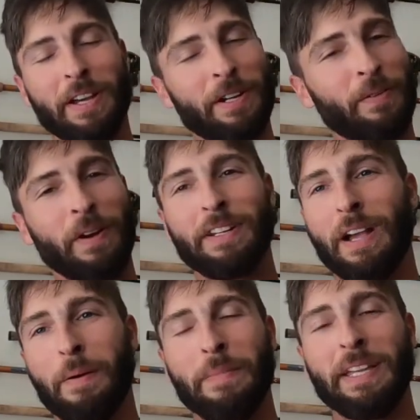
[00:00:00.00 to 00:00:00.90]
Had a great
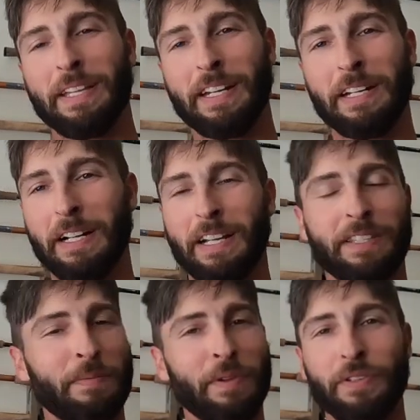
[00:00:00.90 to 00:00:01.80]
time making it. I
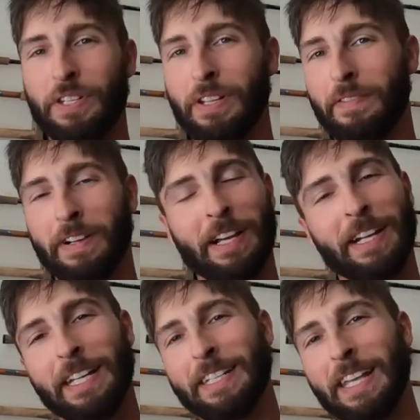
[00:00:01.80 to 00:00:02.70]
got some other stuff I got
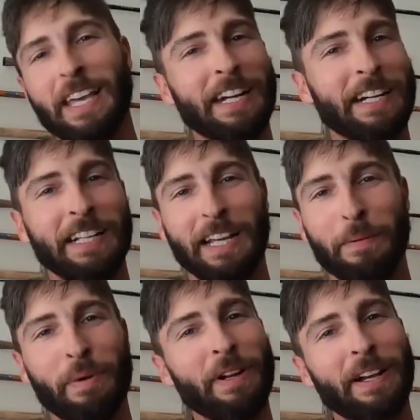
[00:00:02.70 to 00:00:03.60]
to get to edit and got
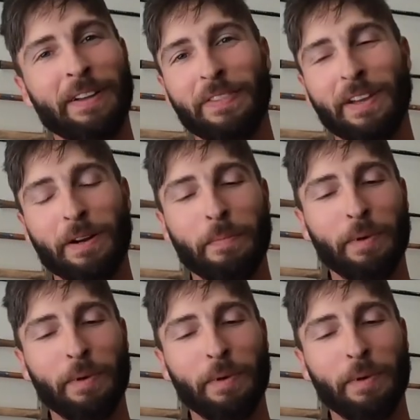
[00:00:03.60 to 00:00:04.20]
to put out there.